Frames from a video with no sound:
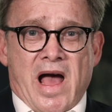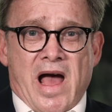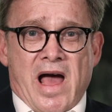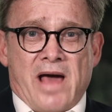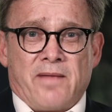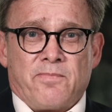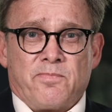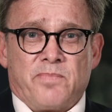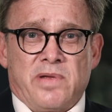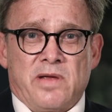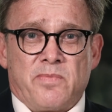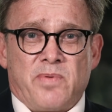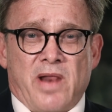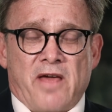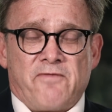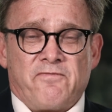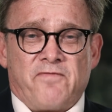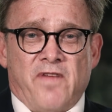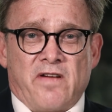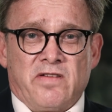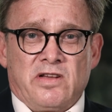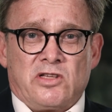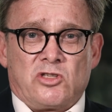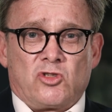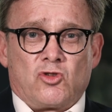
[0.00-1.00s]
and people have
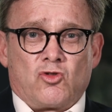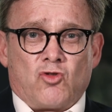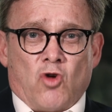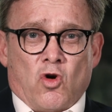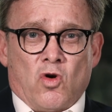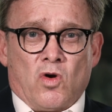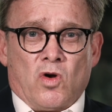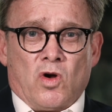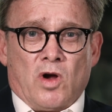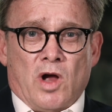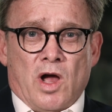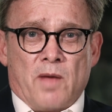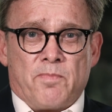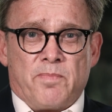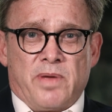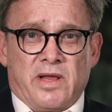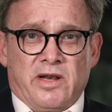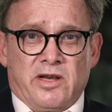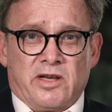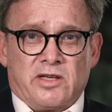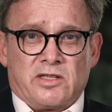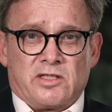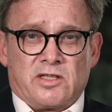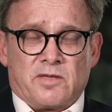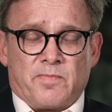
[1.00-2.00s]
very strong
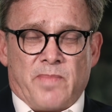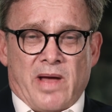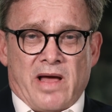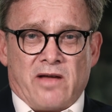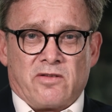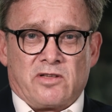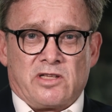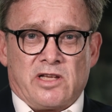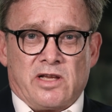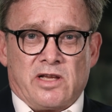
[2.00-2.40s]
opinions about